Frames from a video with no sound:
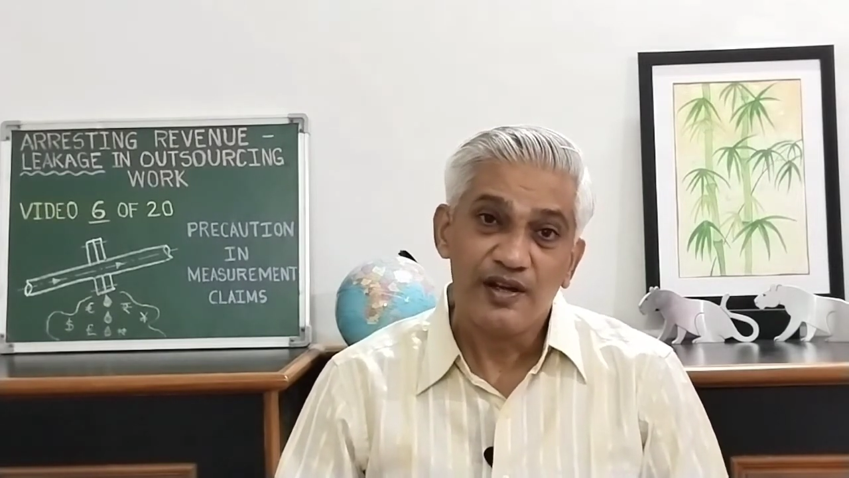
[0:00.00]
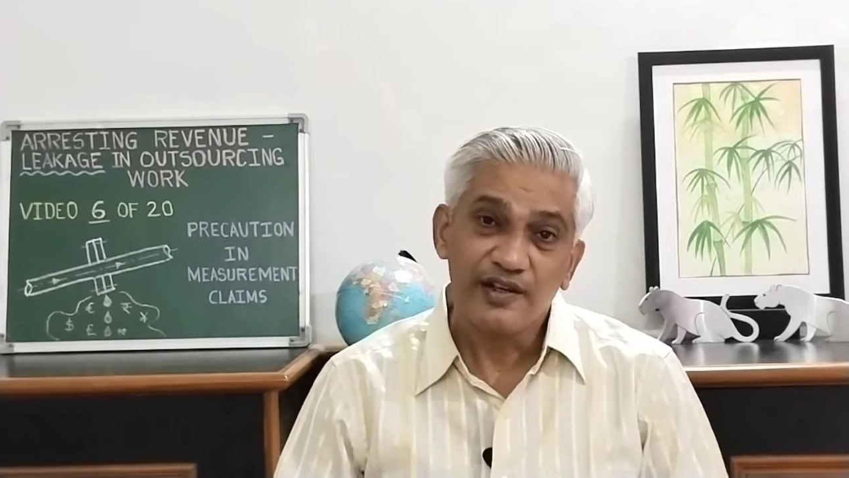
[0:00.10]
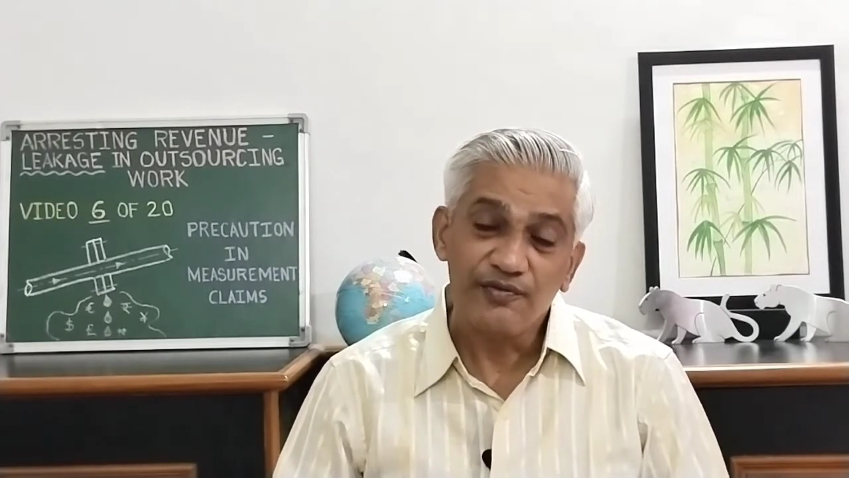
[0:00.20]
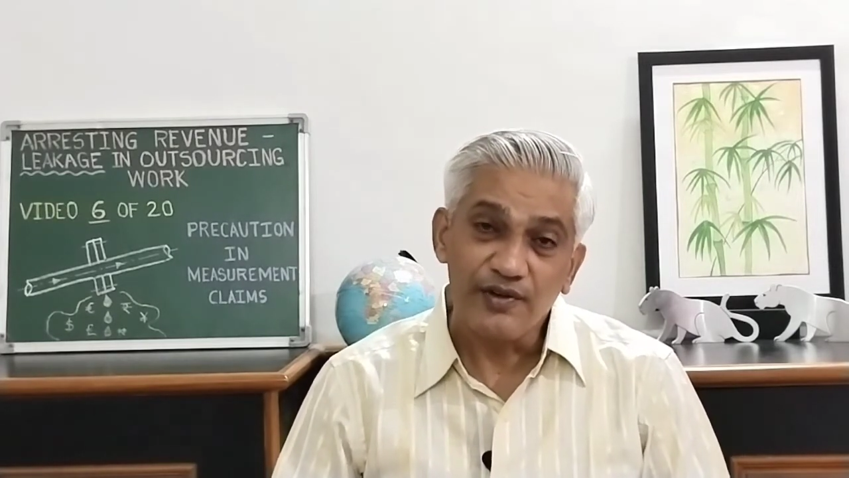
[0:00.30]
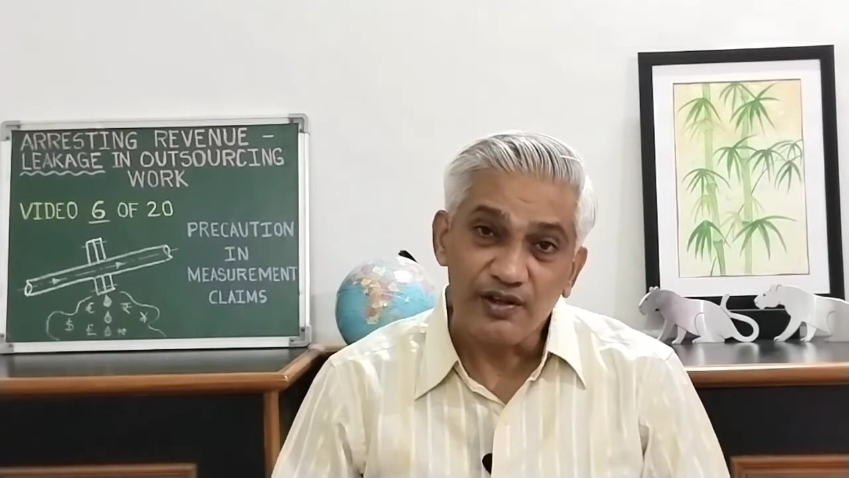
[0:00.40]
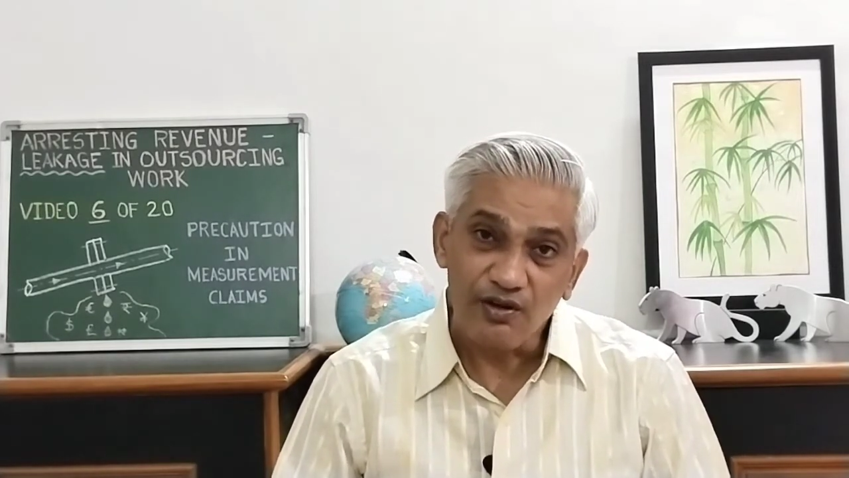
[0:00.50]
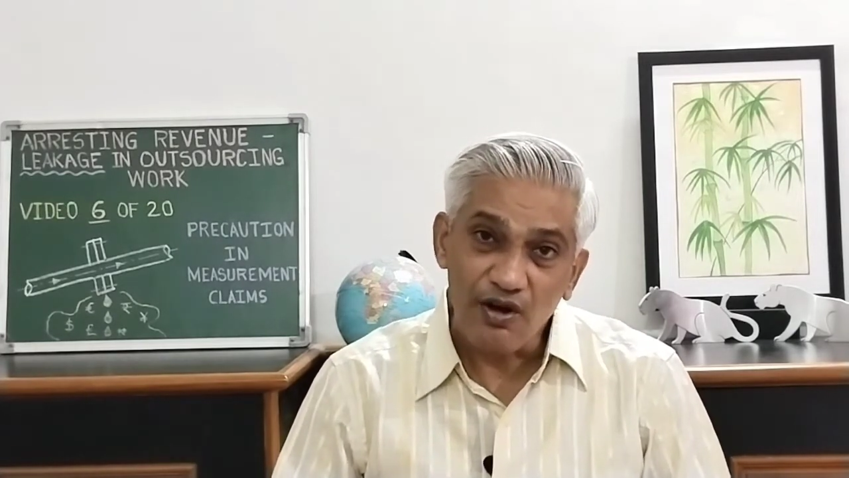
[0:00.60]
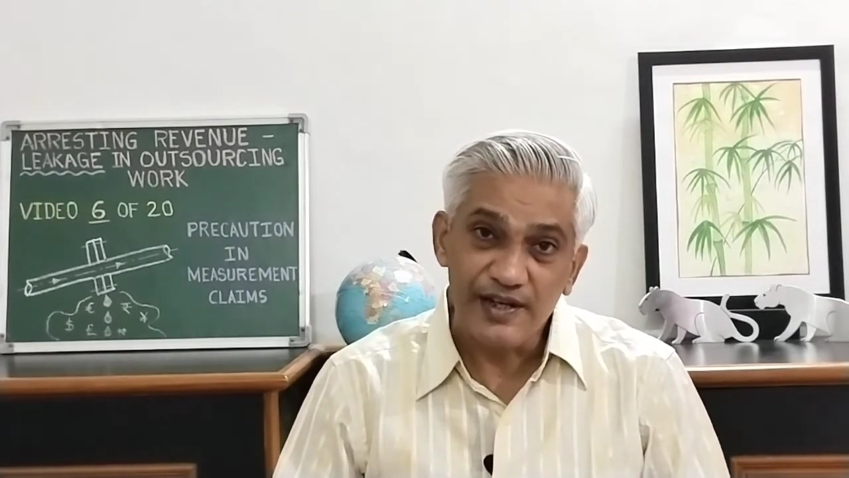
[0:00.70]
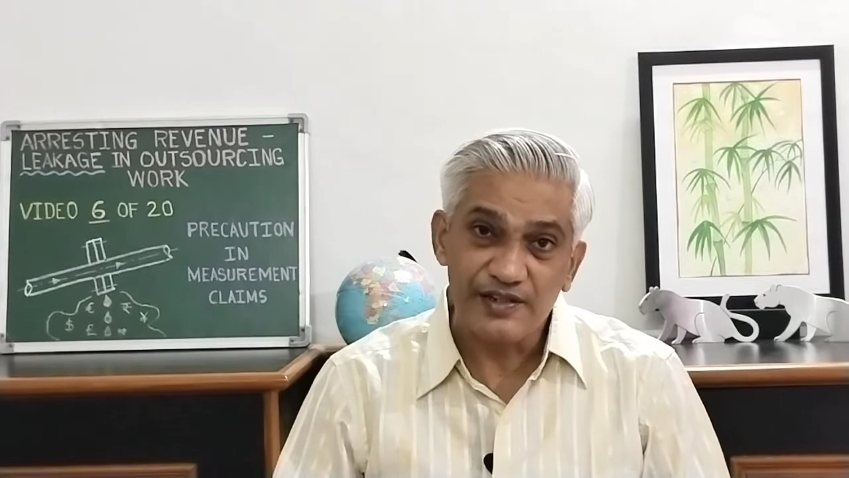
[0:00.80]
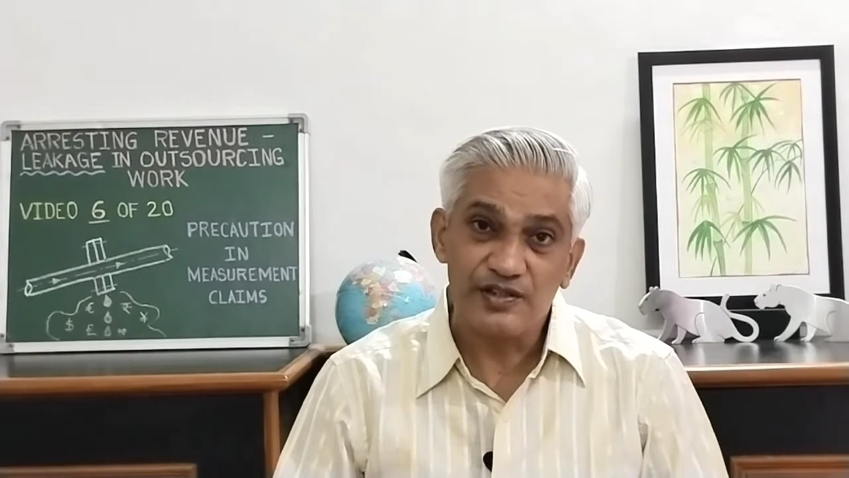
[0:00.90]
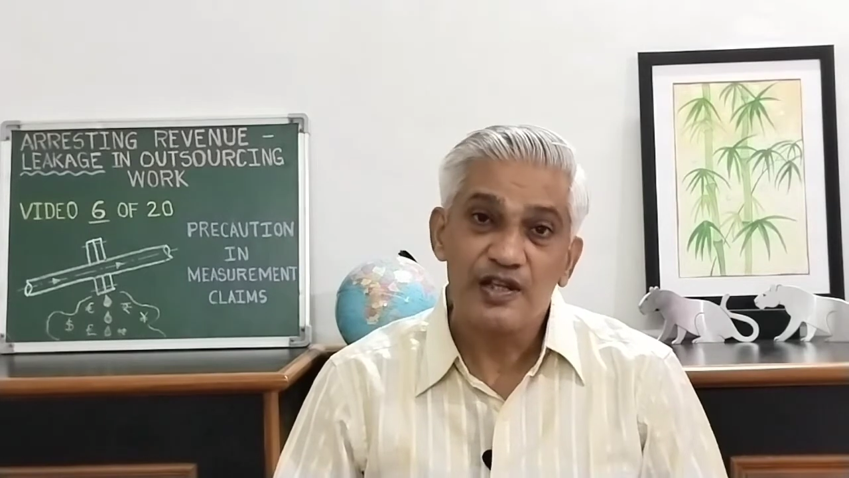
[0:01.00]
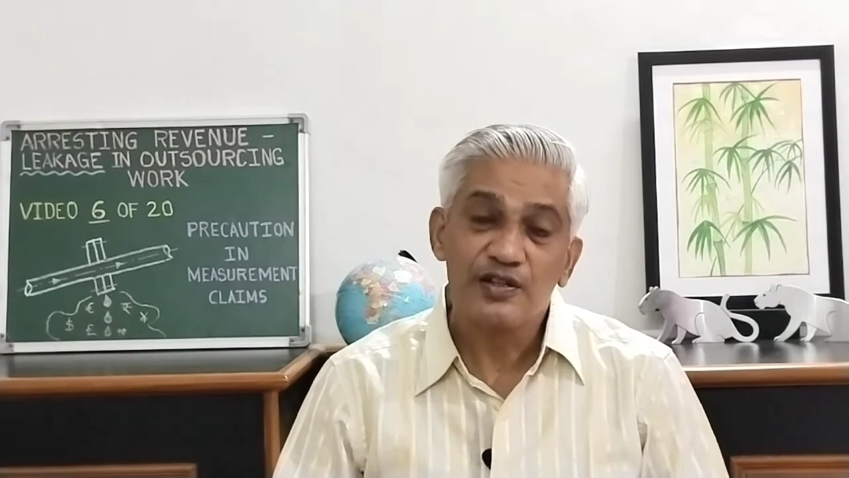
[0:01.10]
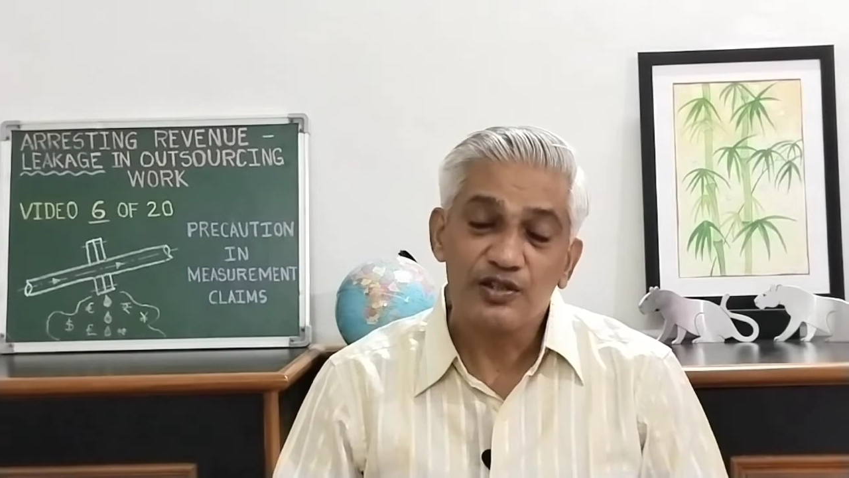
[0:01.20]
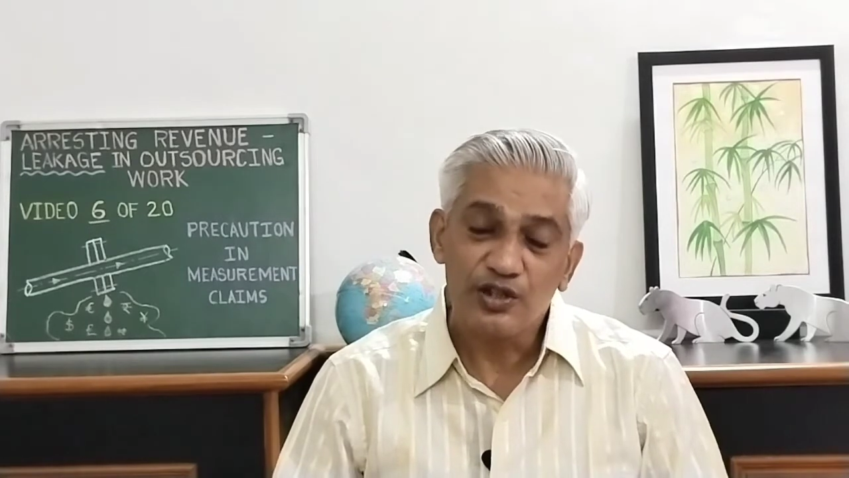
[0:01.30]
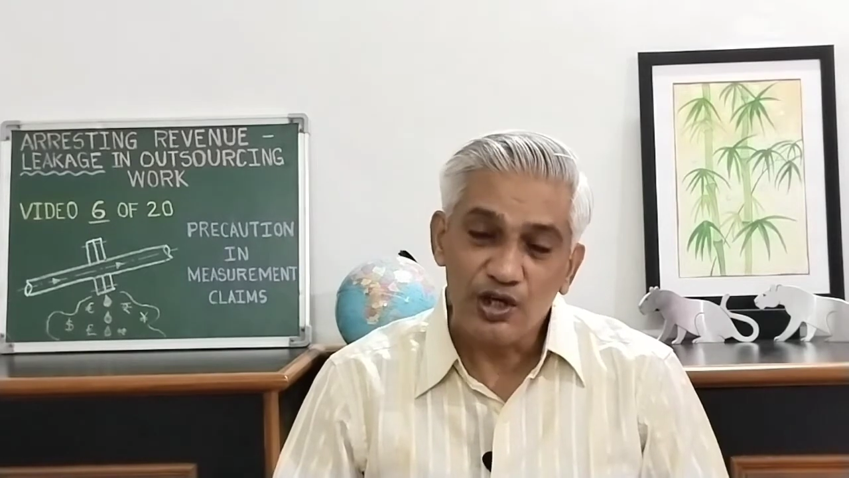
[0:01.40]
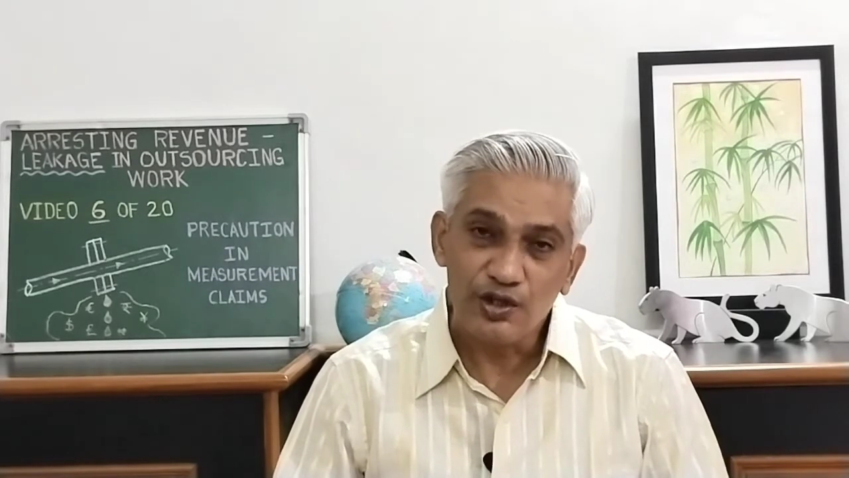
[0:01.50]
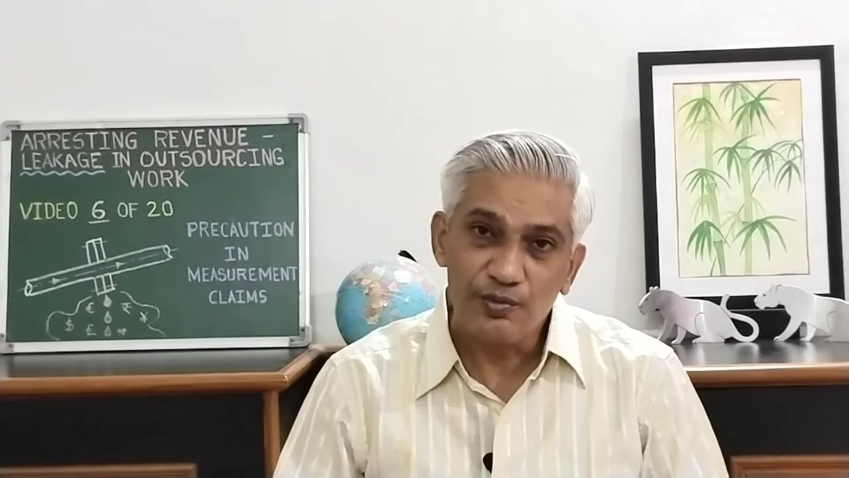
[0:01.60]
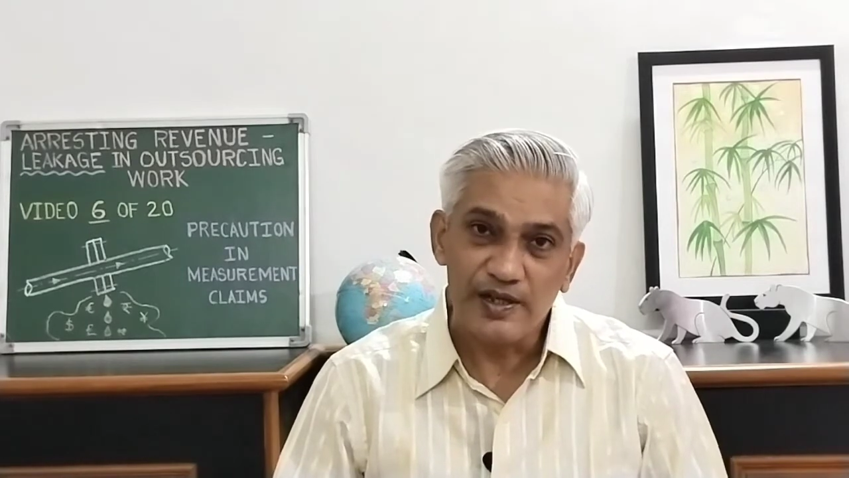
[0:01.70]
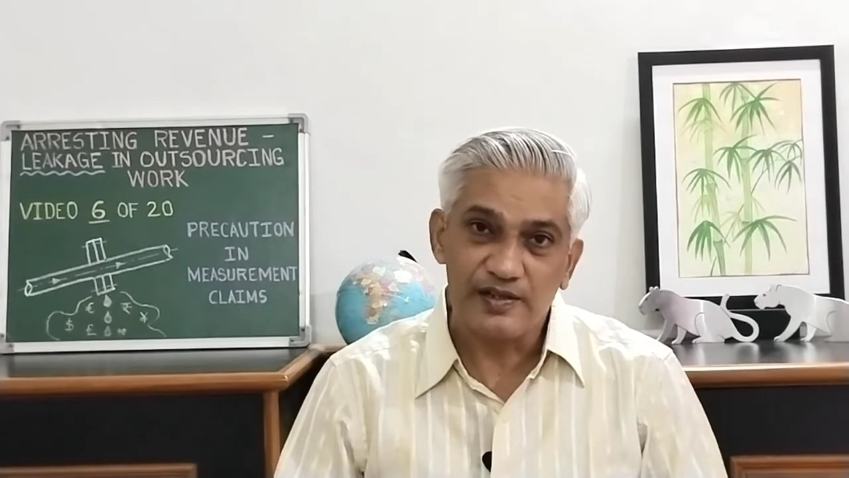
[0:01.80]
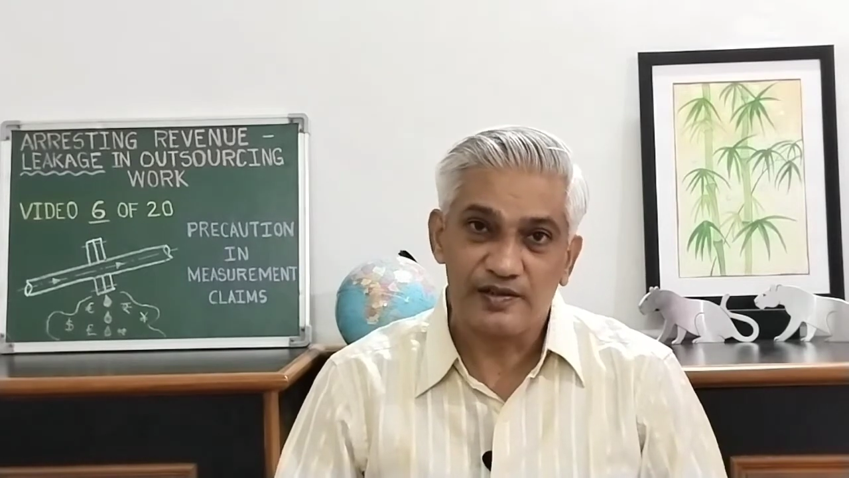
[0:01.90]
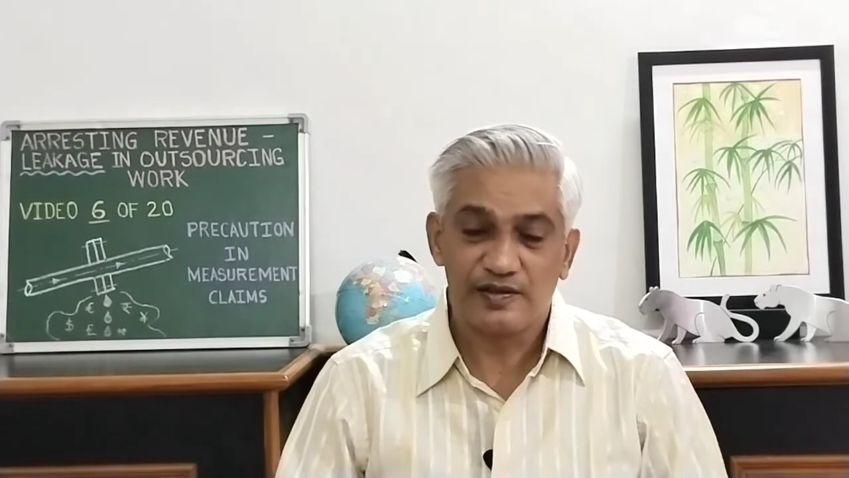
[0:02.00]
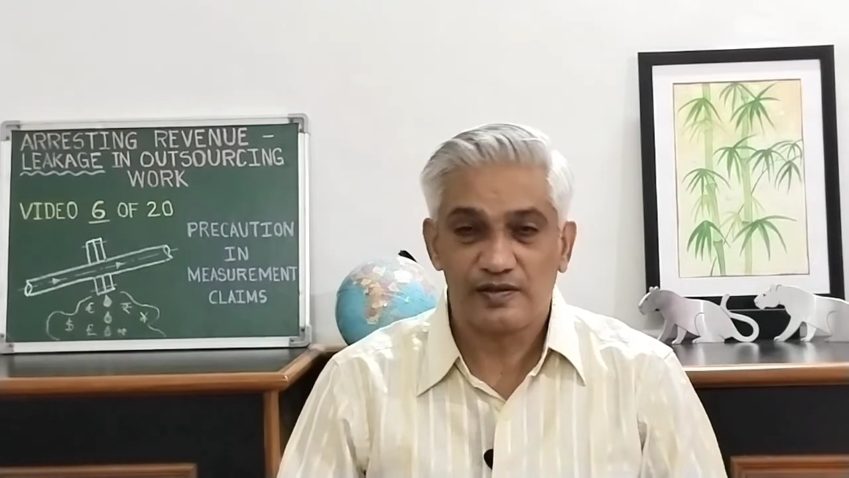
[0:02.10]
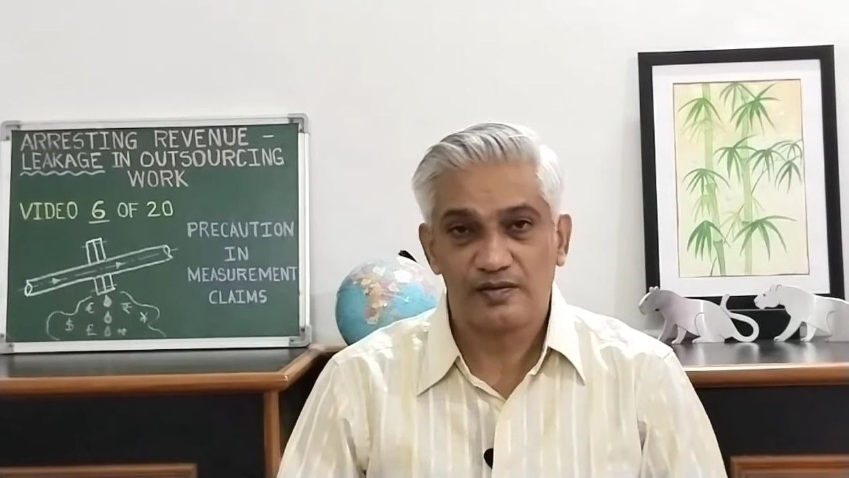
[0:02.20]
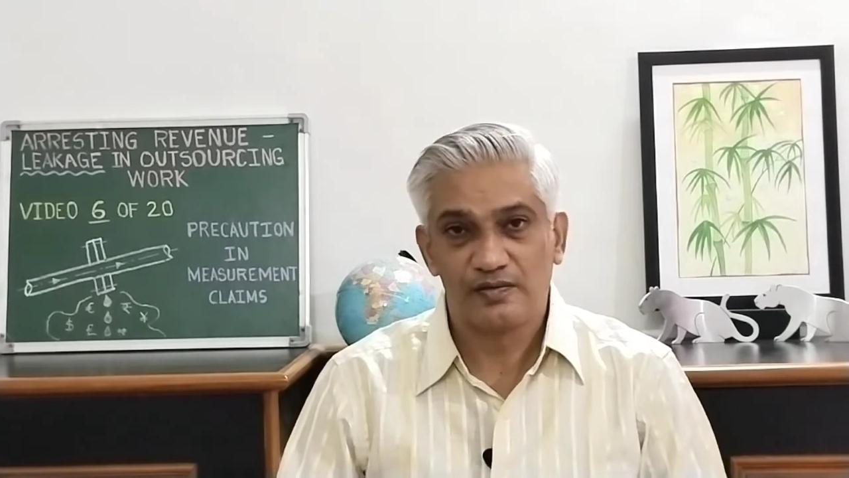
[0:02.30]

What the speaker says: refer drawings, documents,